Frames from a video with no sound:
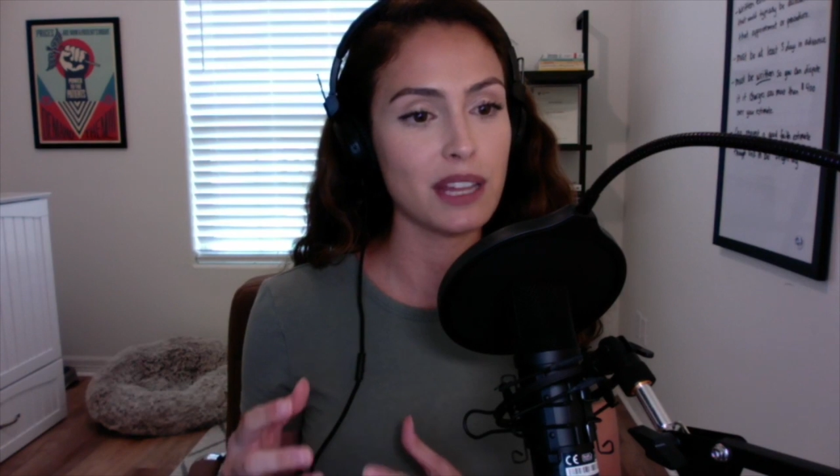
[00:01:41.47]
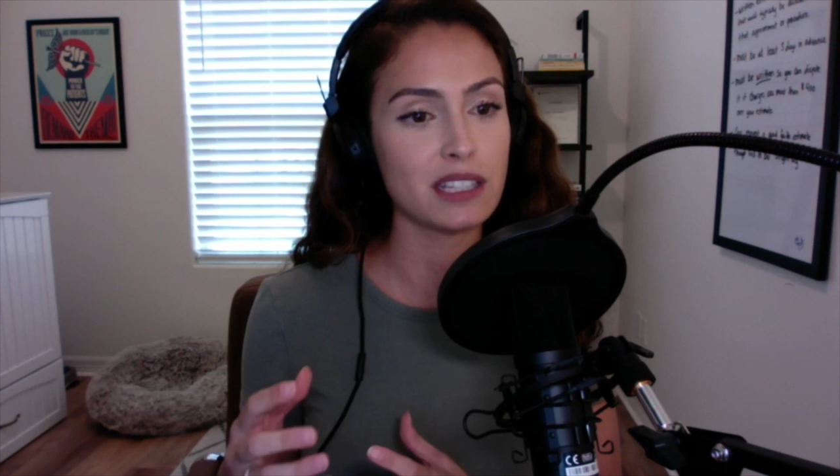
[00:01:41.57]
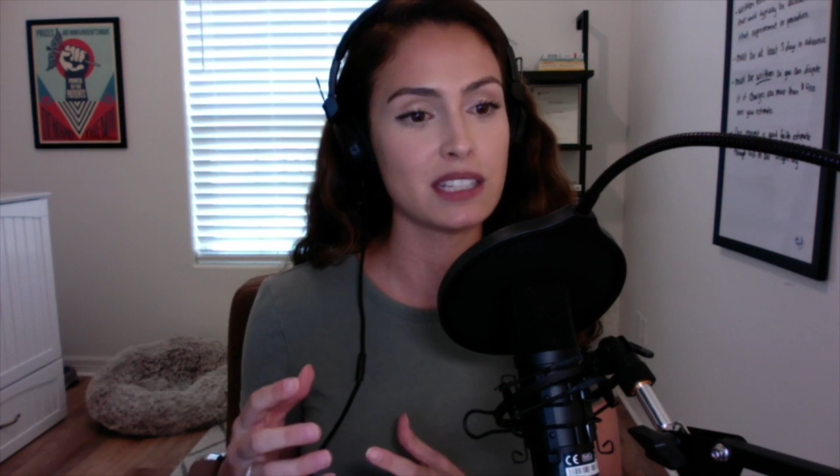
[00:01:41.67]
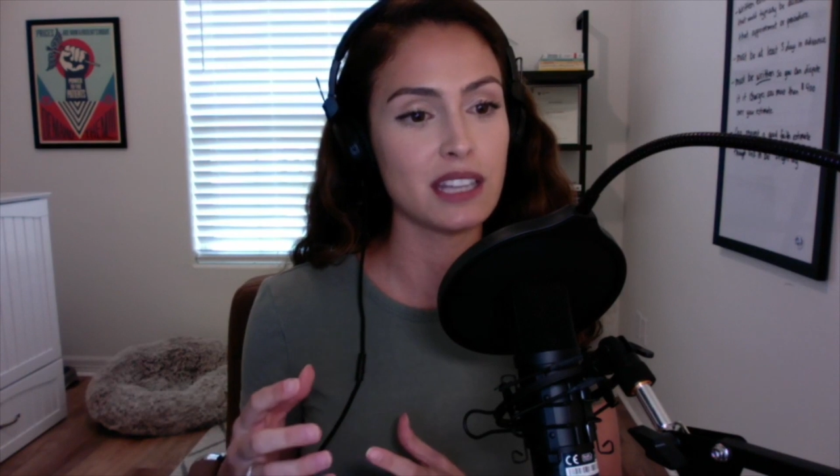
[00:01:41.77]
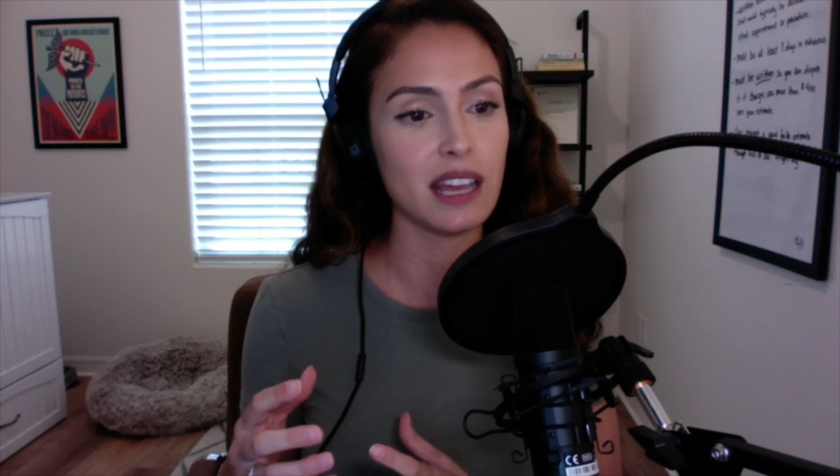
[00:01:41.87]

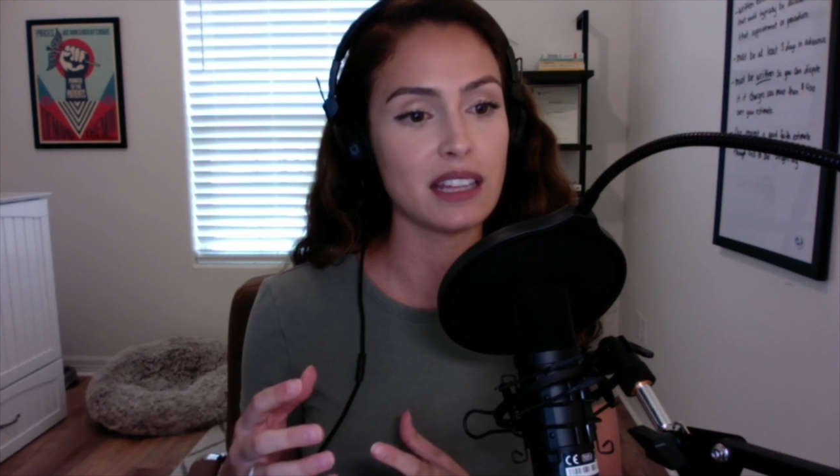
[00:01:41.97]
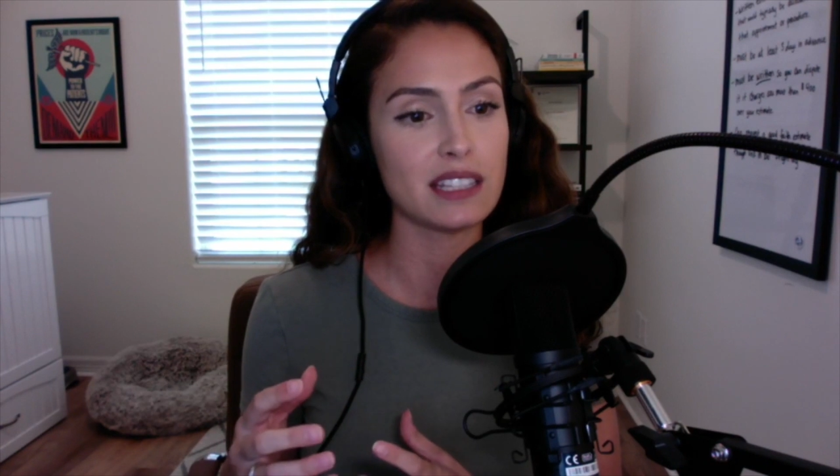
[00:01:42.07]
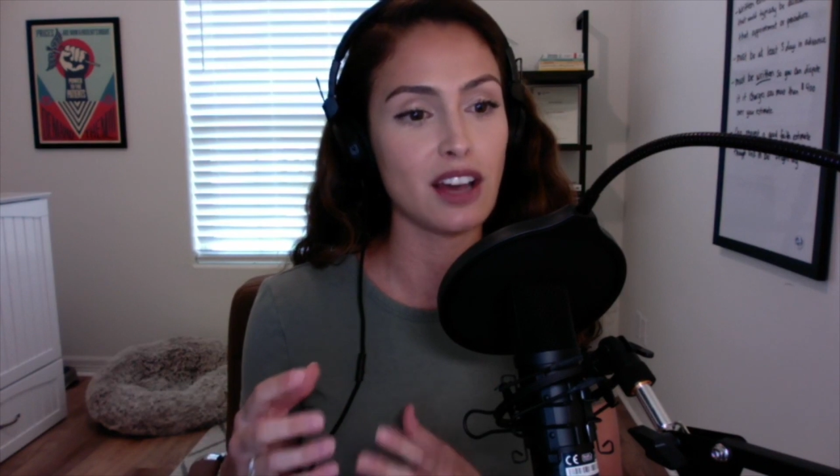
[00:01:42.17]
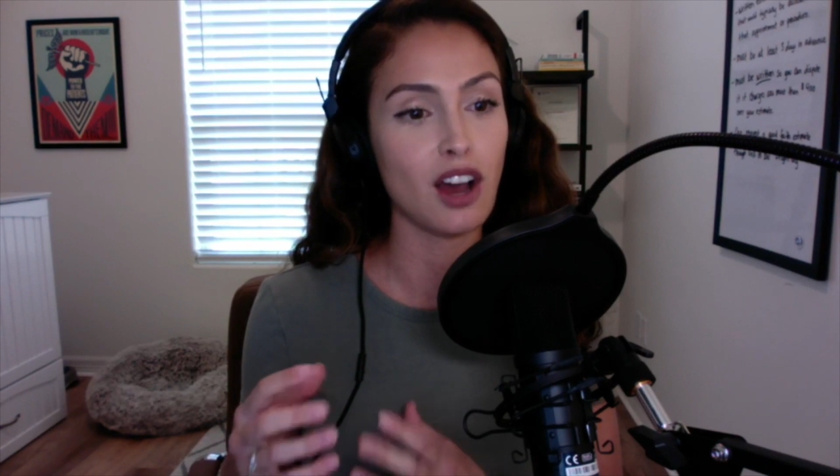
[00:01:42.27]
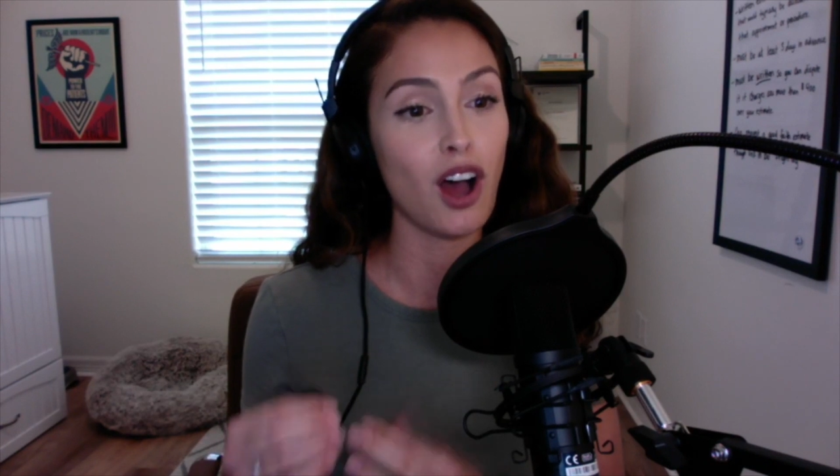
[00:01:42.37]
It's
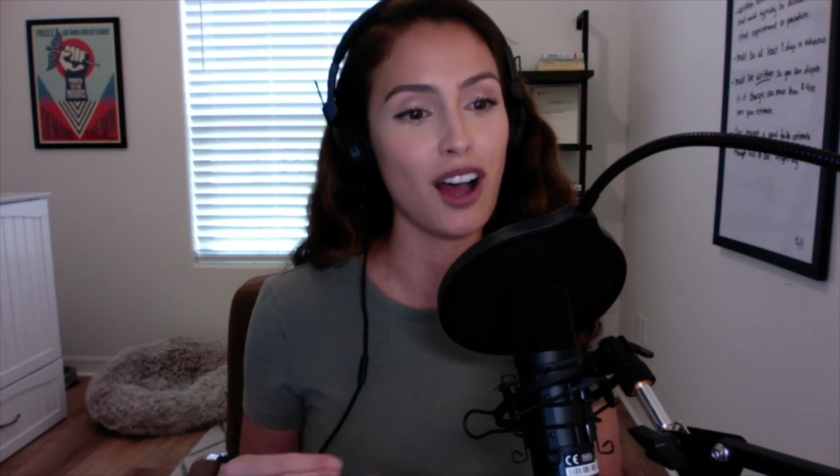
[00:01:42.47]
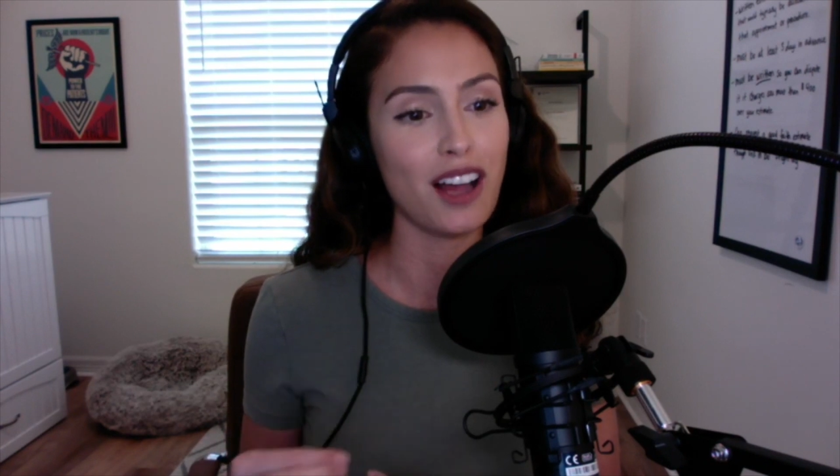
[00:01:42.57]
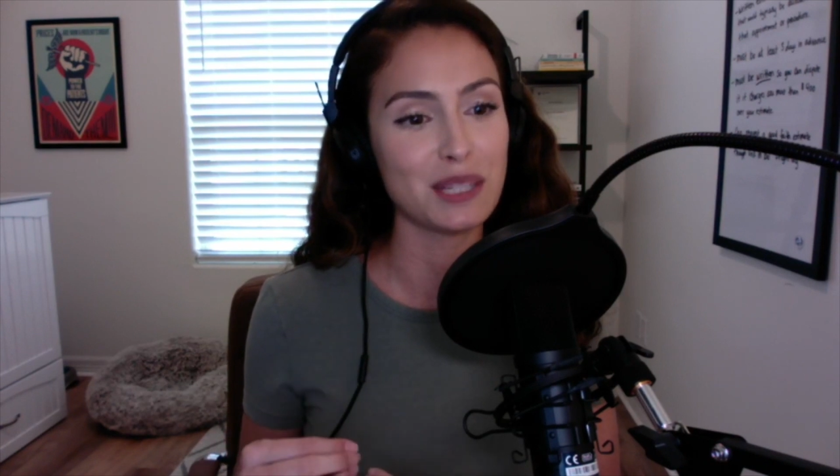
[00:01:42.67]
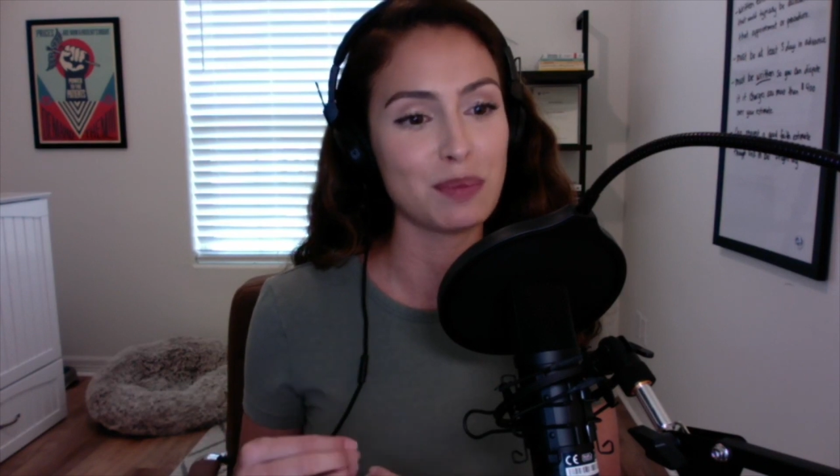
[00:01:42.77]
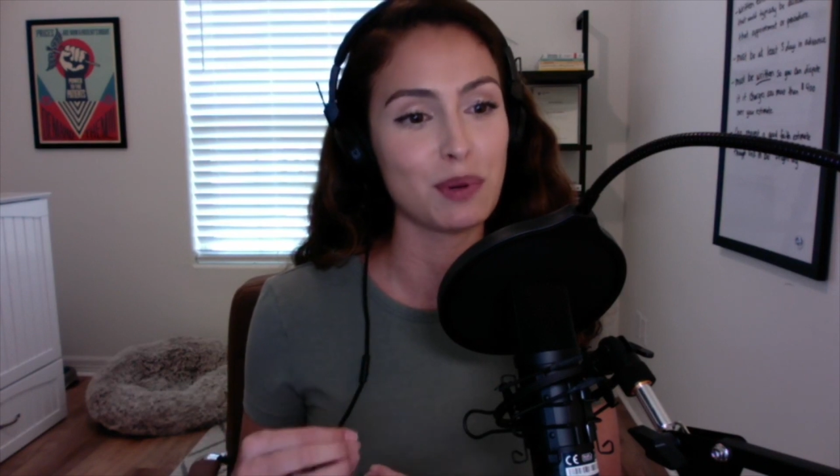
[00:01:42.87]
the
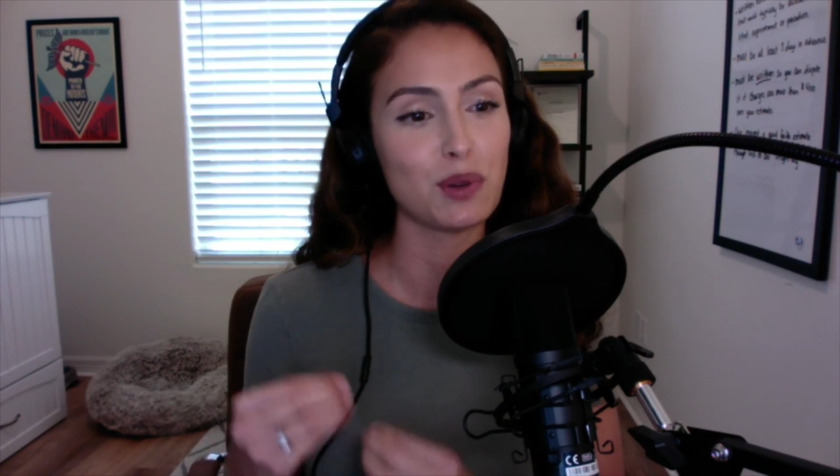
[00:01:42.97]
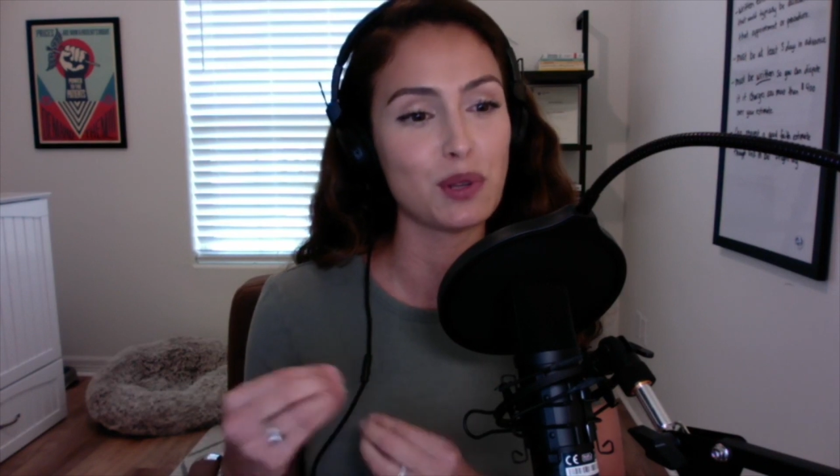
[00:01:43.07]
hospital